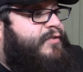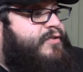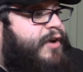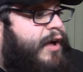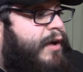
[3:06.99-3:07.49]

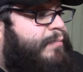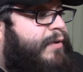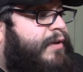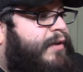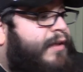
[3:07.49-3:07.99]
job
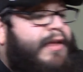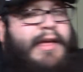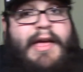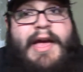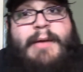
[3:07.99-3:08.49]

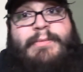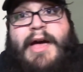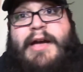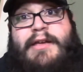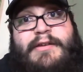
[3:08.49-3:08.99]
at
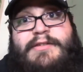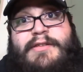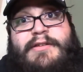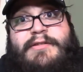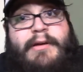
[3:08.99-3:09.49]
packing these
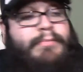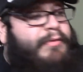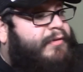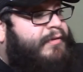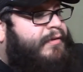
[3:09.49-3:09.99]
things up.
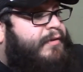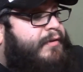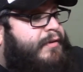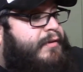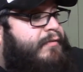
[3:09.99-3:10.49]

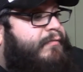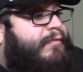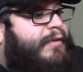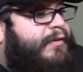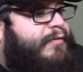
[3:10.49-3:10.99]

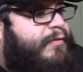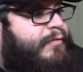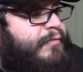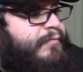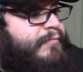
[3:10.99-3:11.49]
Really cool.